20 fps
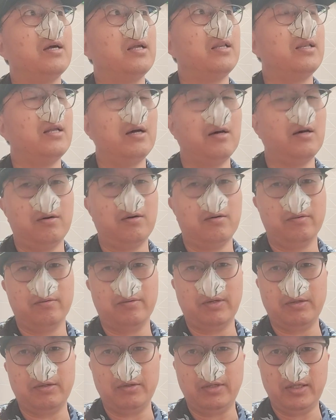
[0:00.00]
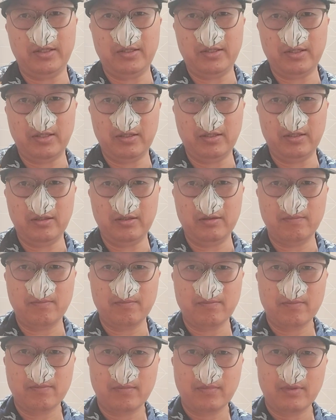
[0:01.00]
now, when you're eating,
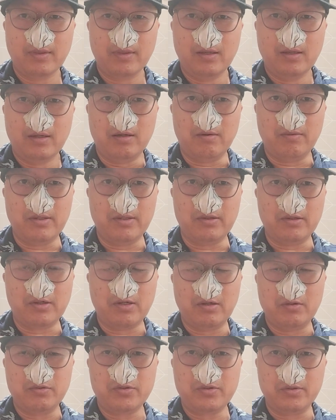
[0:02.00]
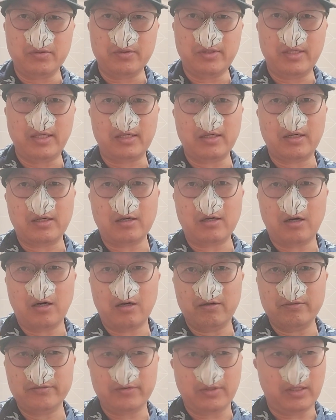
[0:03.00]
when you go to take a
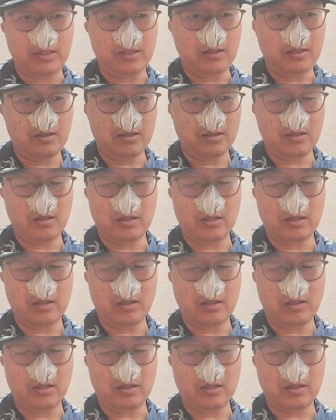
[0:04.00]
coffee,